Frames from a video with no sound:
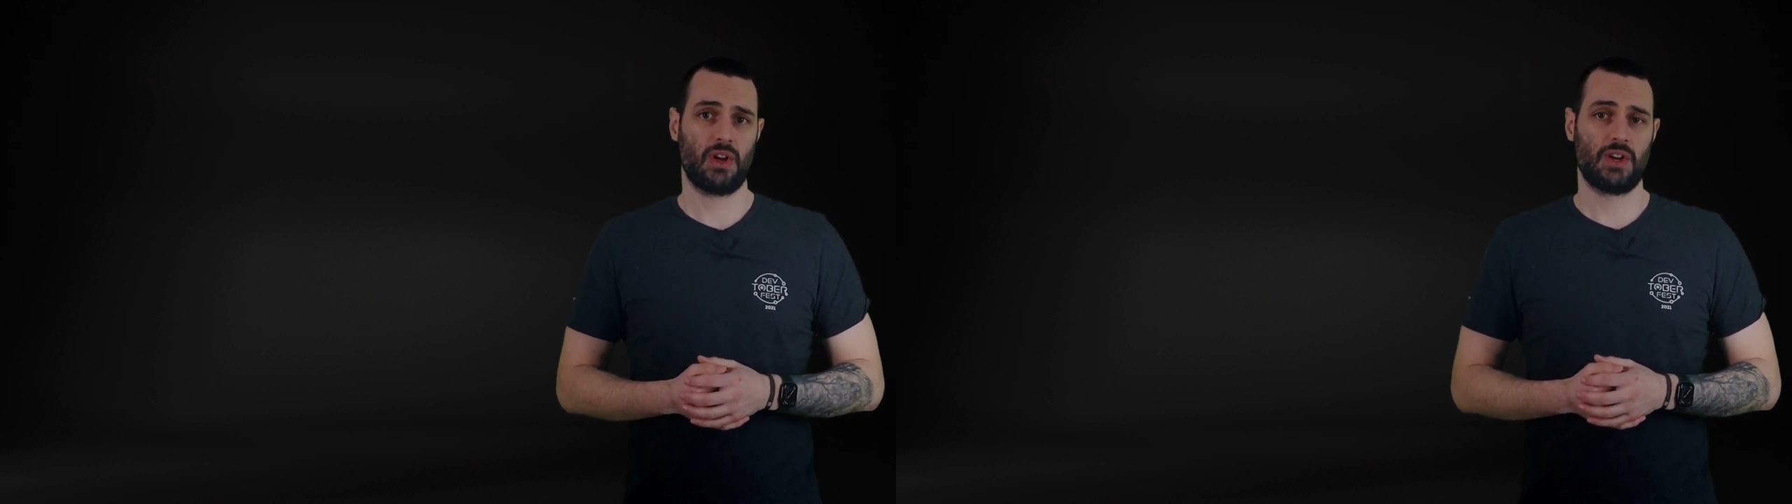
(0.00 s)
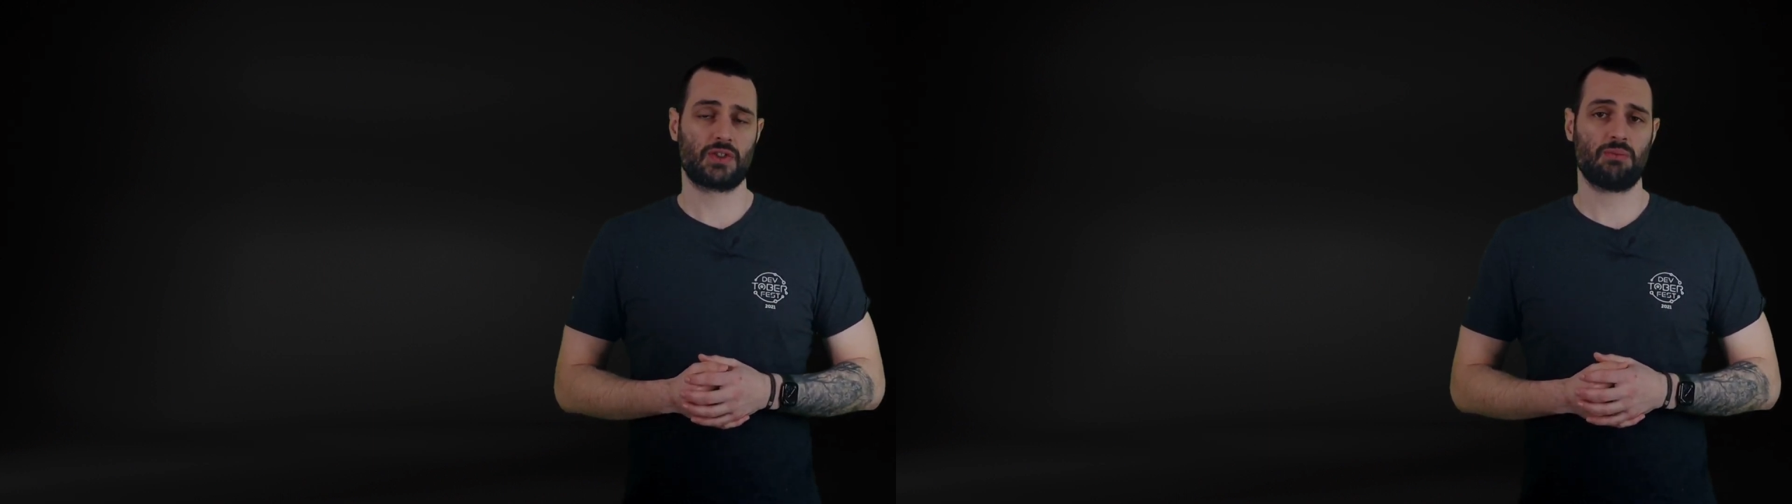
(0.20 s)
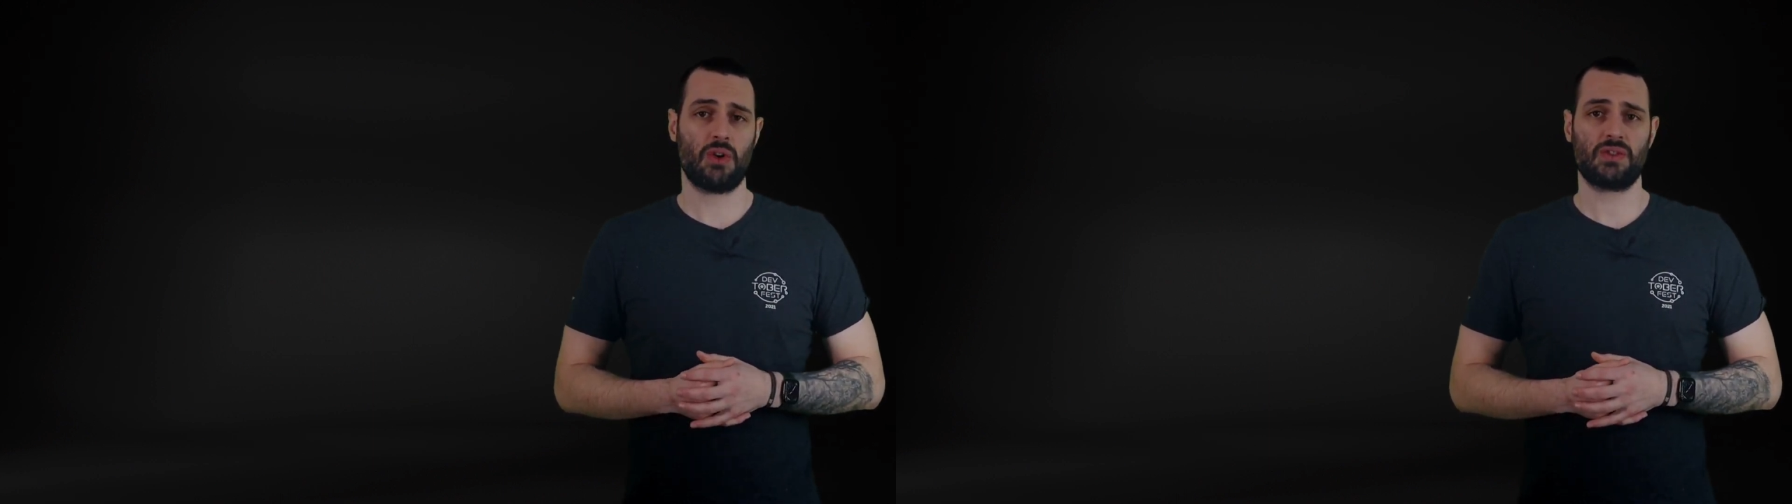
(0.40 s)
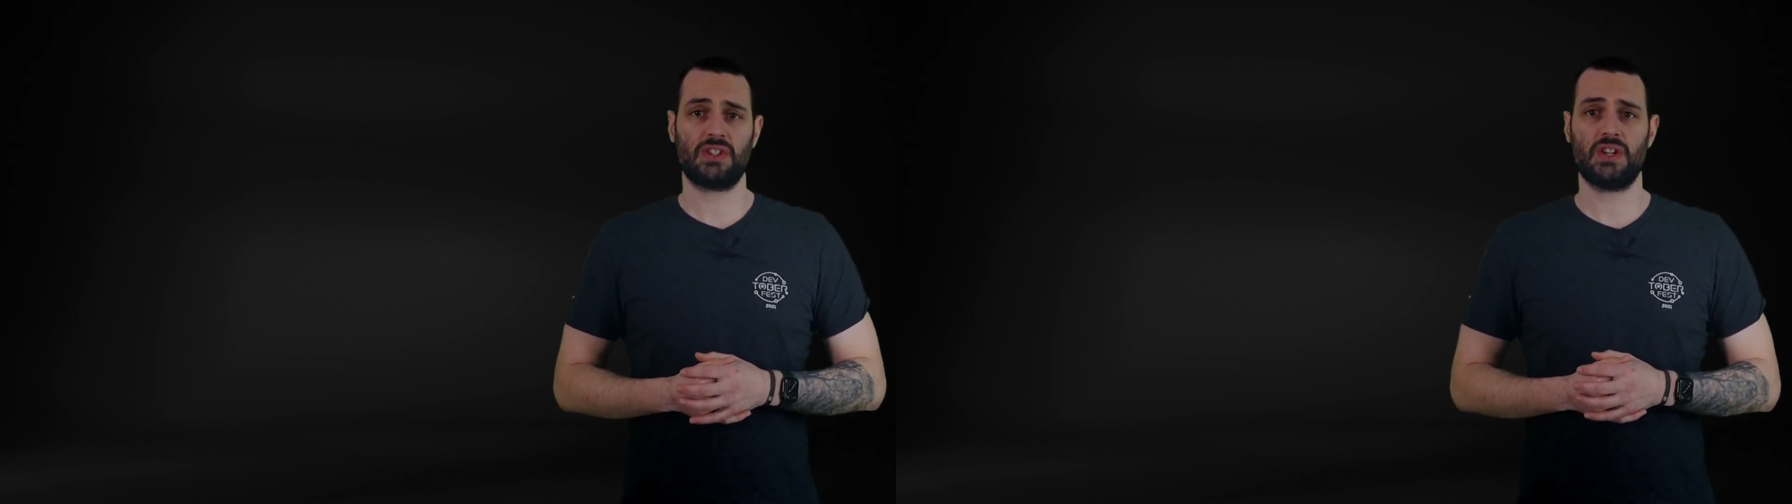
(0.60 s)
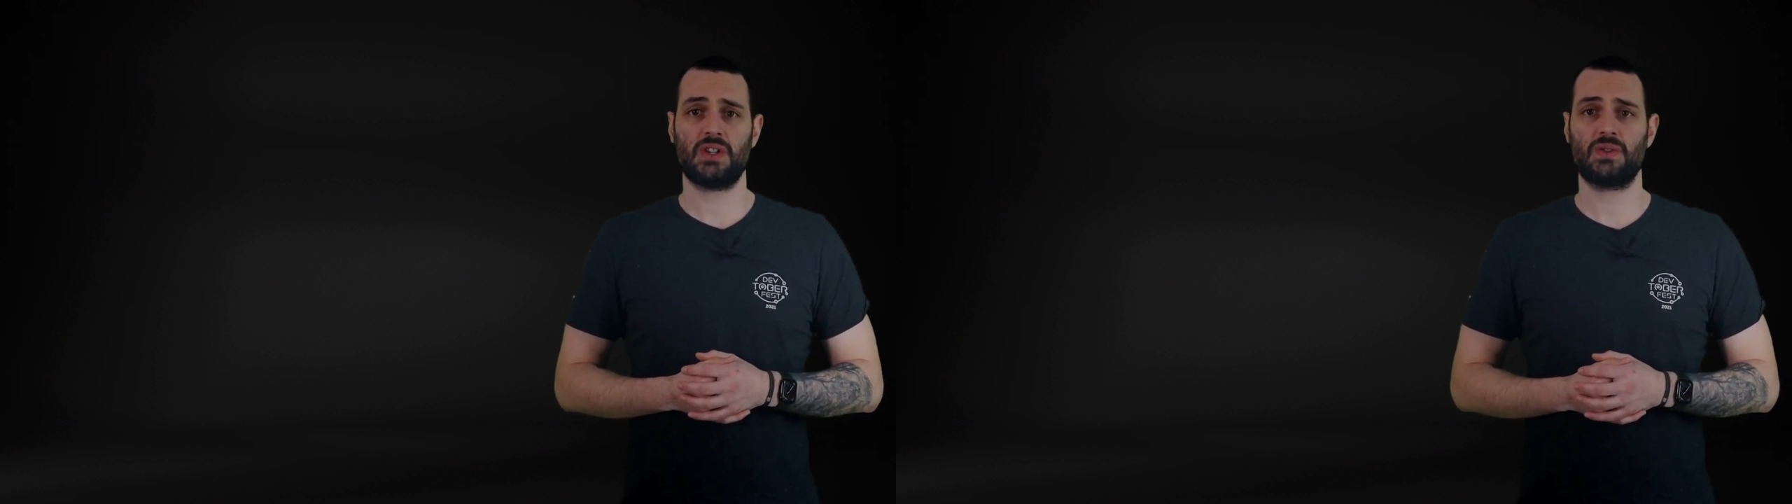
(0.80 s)
So
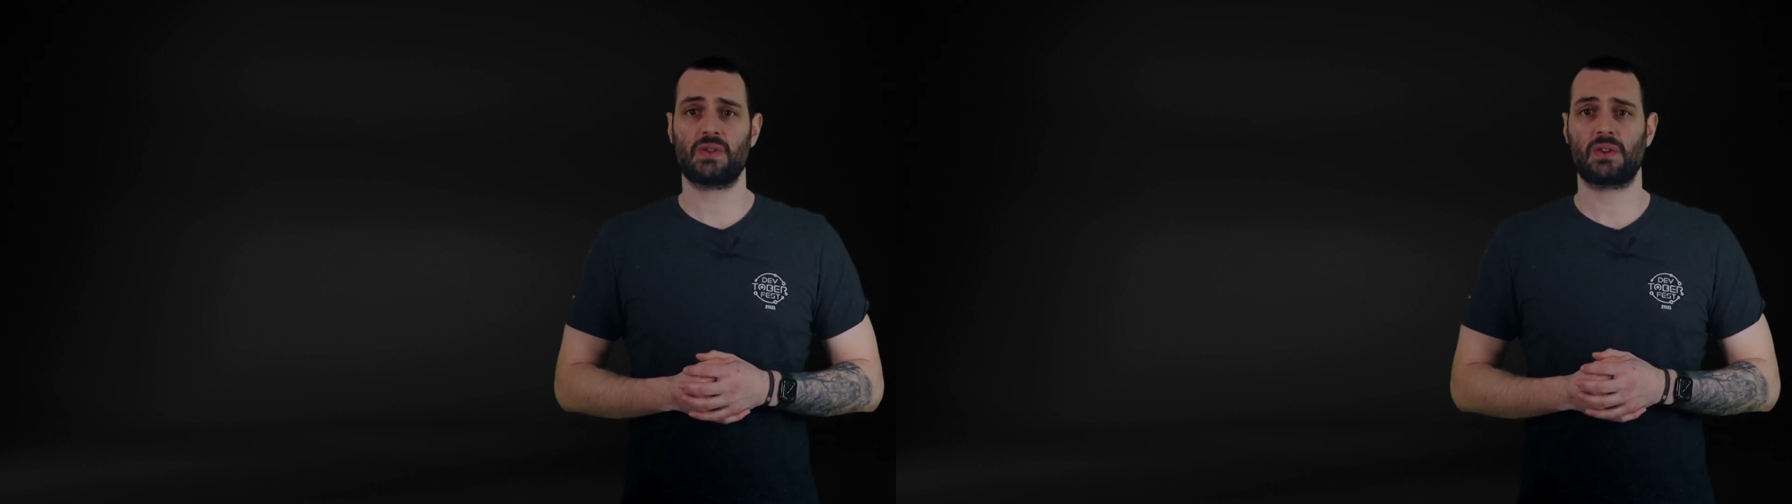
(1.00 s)
most issues